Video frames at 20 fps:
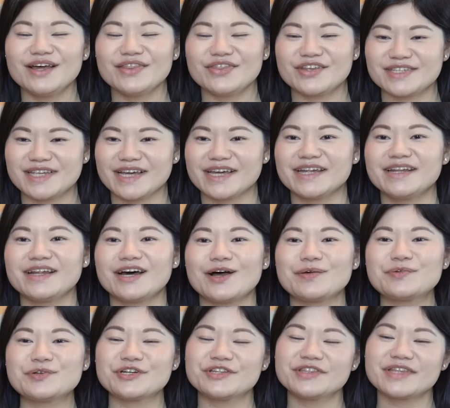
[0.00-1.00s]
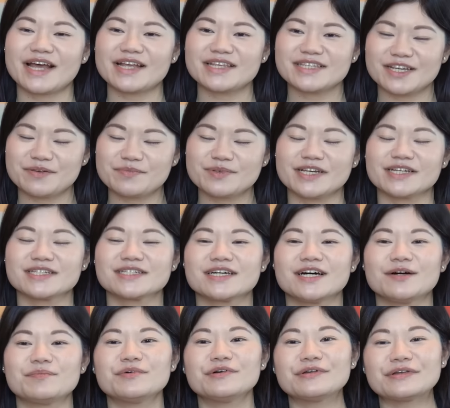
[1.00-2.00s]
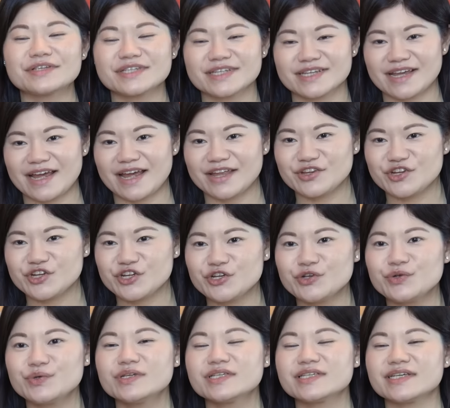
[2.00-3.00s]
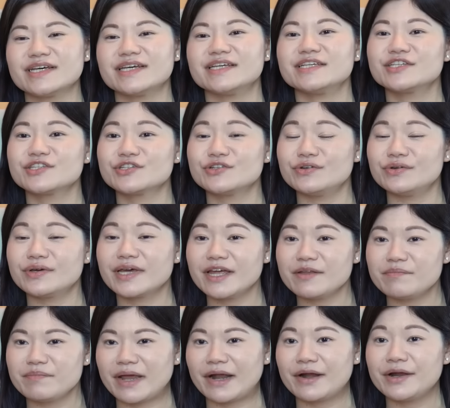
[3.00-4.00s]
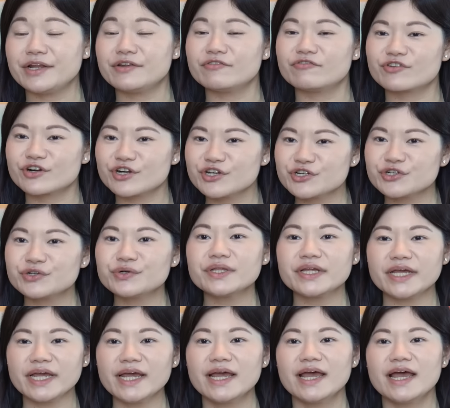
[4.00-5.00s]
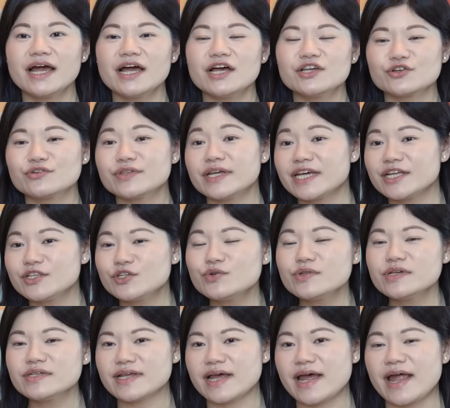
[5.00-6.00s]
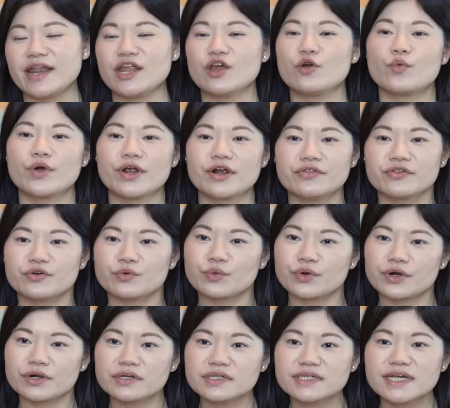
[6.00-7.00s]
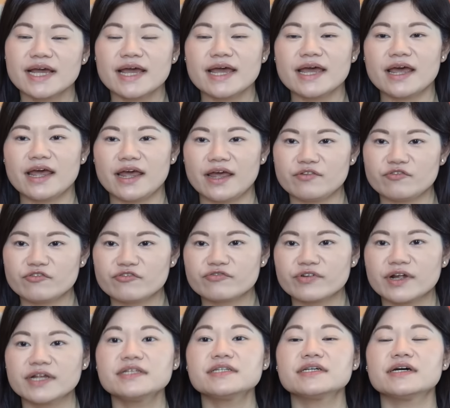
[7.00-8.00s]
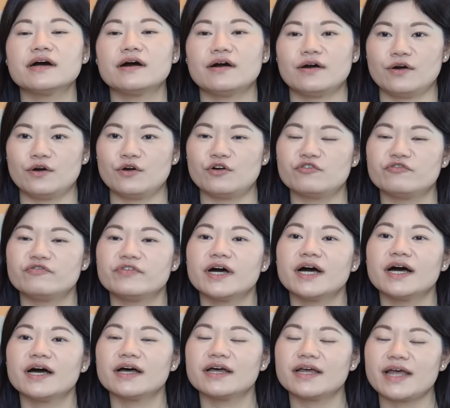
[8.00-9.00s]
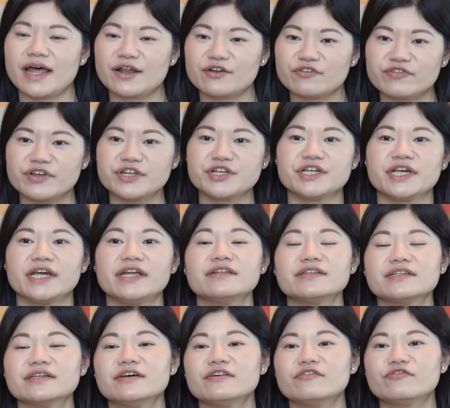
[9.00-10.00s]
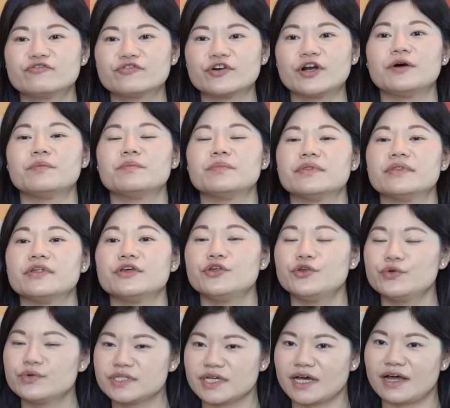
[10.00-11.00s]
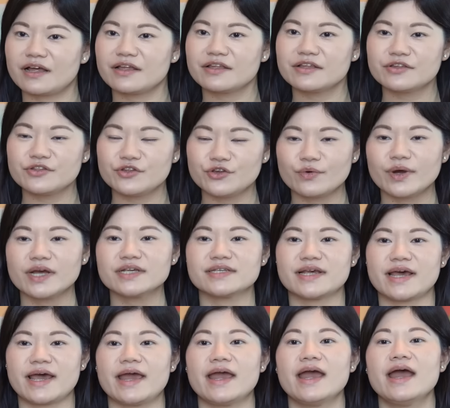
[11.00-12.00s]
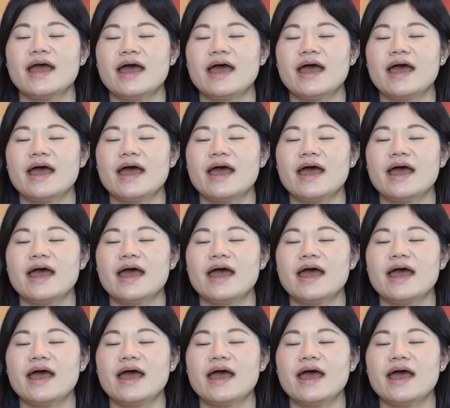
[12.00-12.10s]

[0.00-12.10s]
The second option that same-sex couples can choose is to get married virtually. So they can do this anywhere in the world in front of an officiant from Utah, USA.